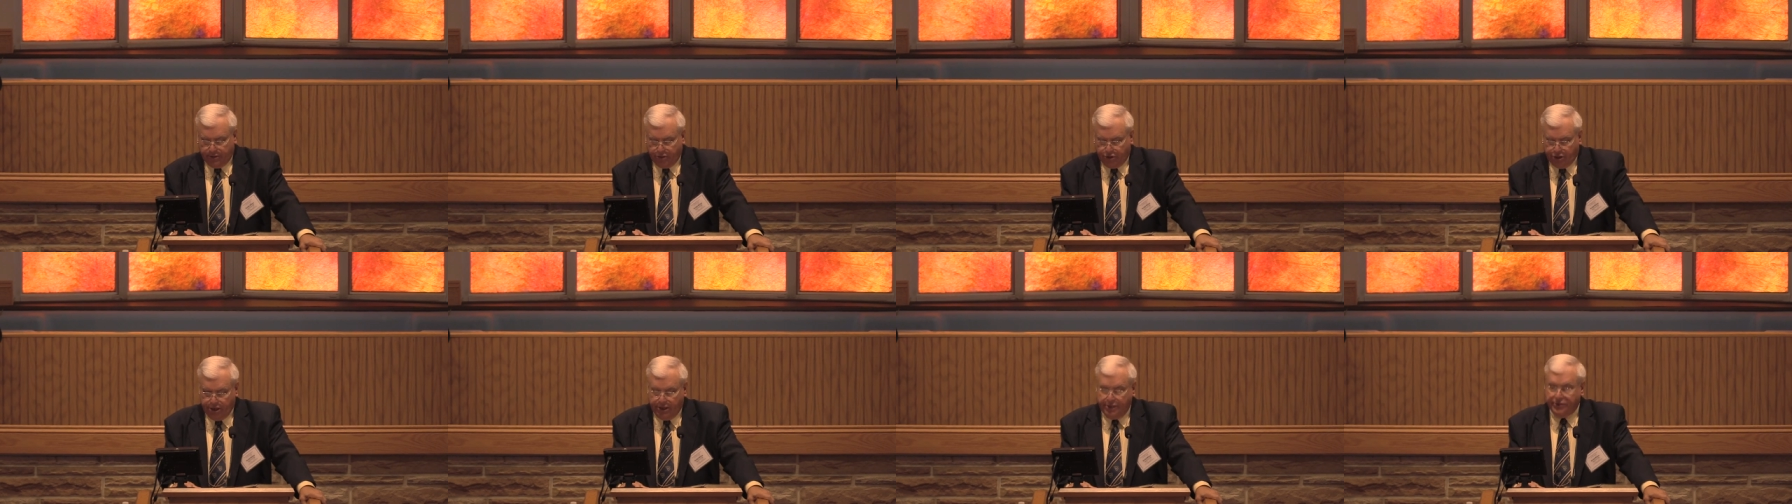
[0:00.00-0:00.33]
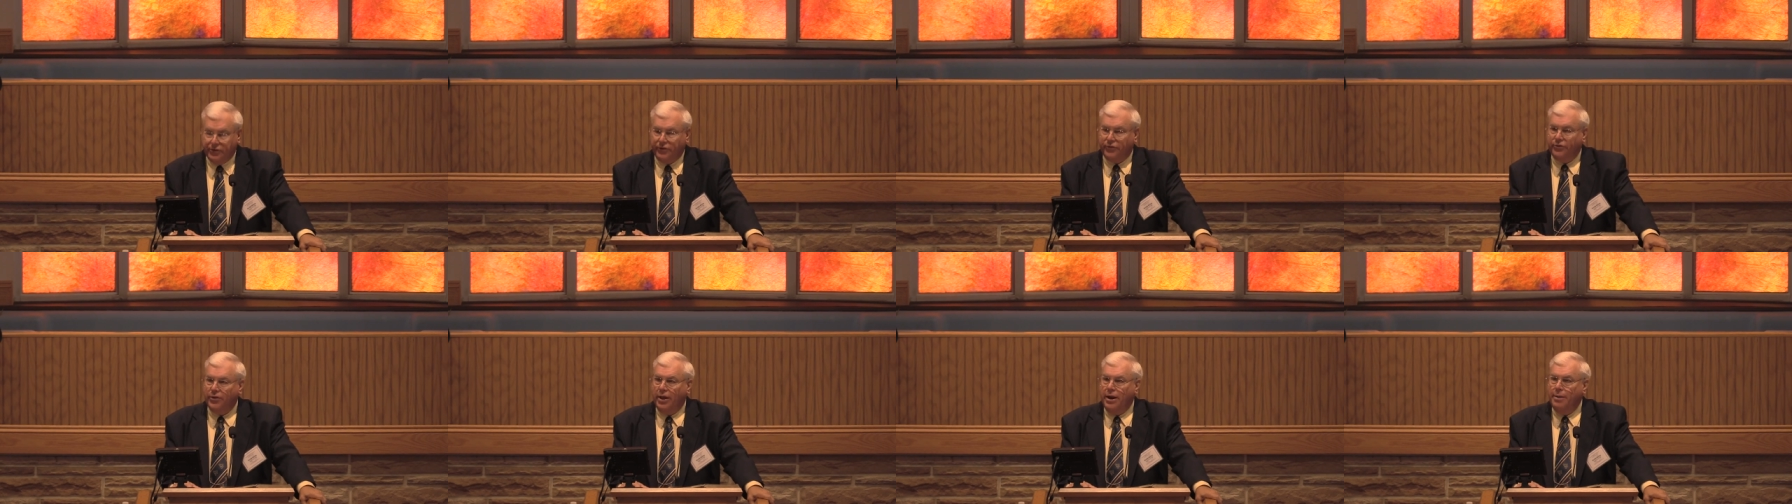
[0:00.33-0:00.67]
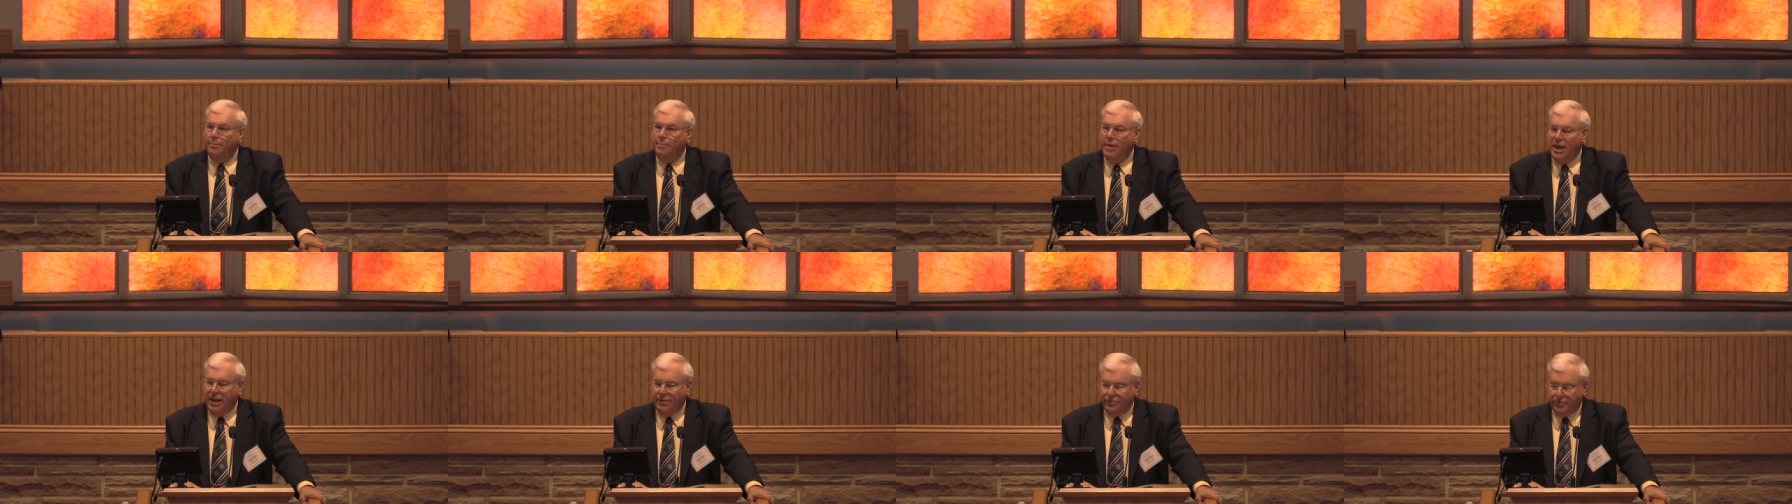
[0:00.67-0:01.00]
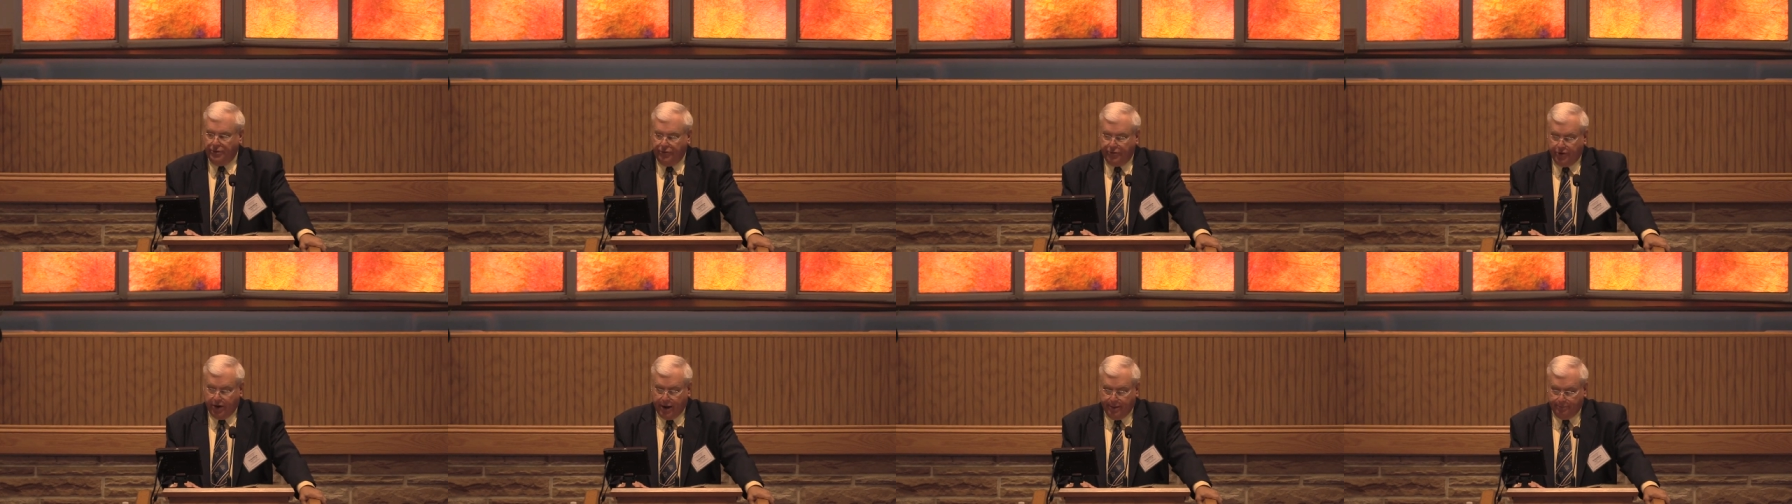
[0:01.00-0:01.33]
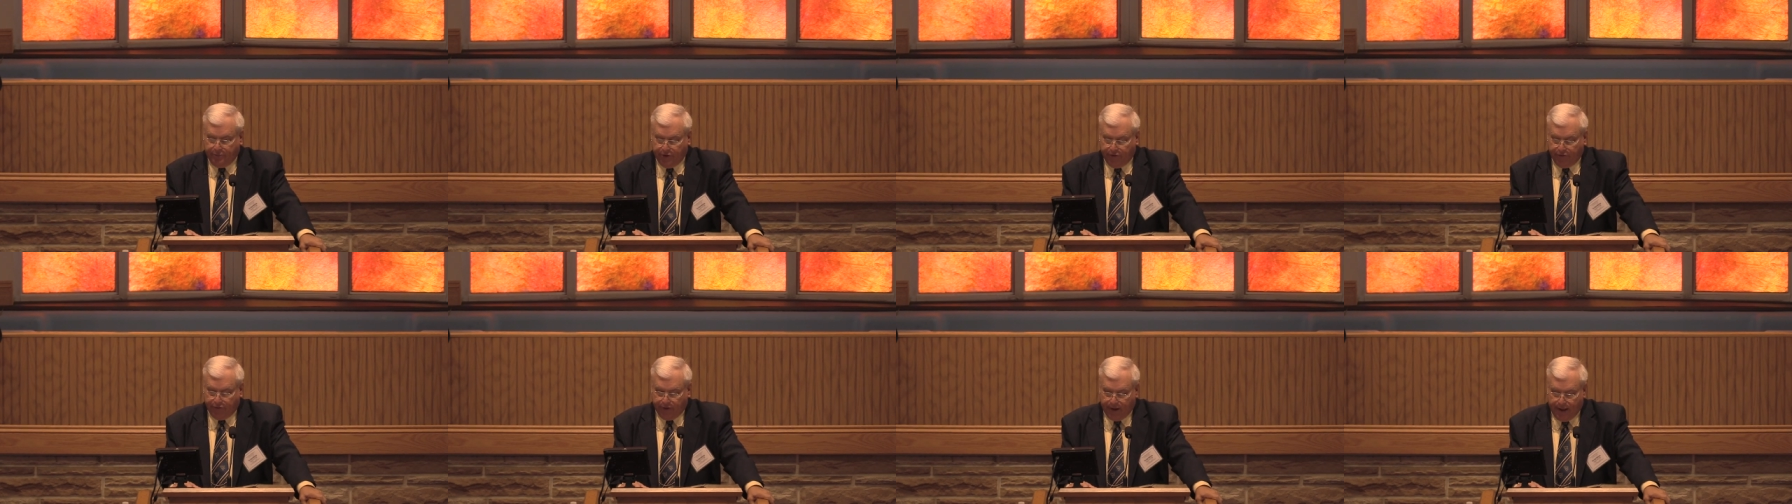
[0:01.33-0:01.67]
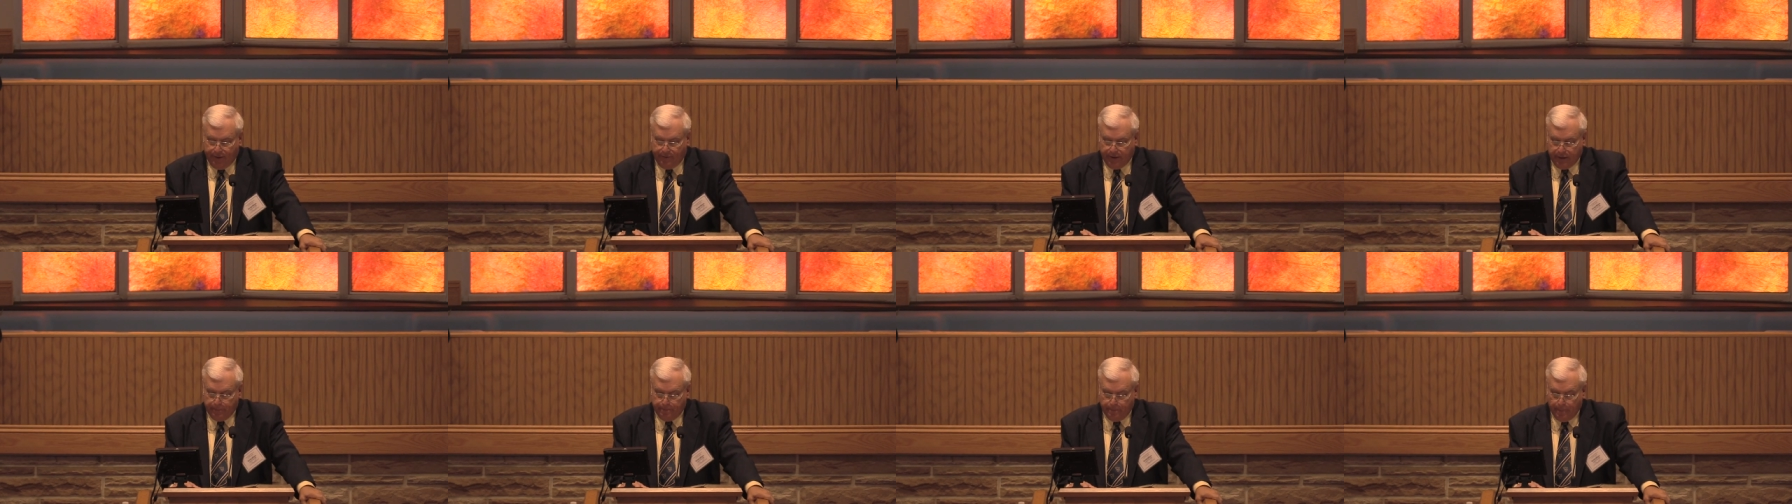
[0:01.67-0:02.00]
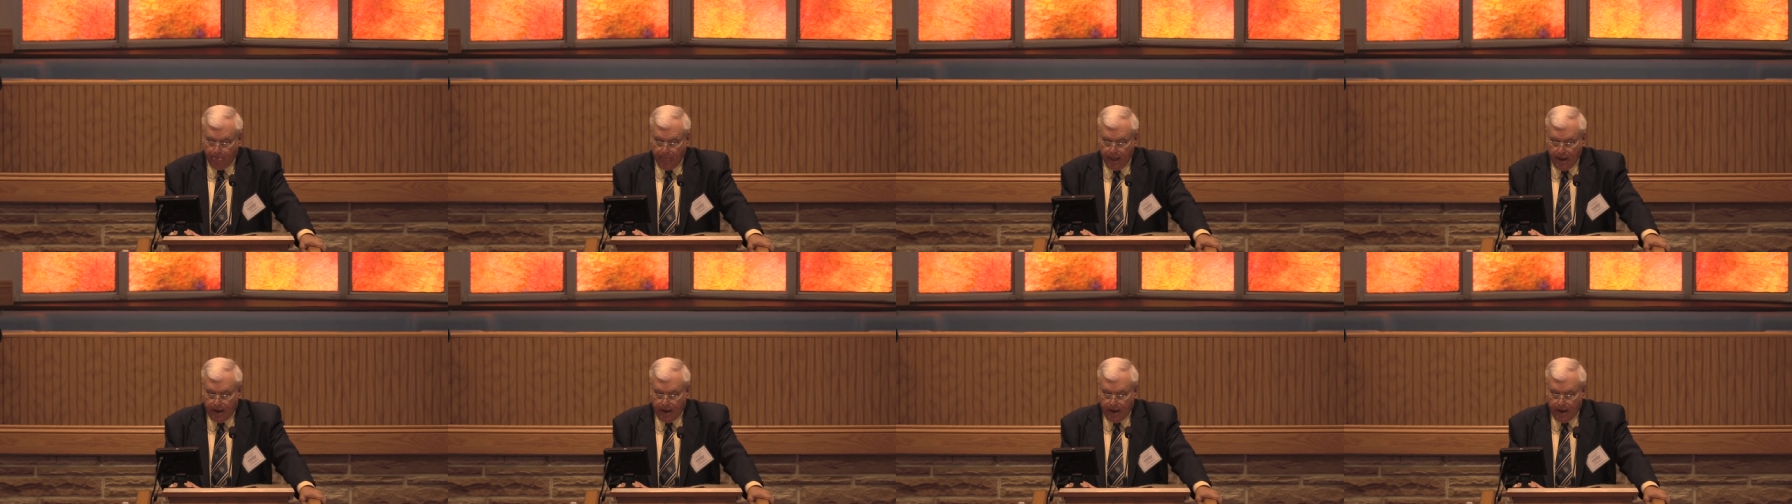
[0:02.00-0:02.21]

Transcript: as Jesus said in Matthew chapter 7.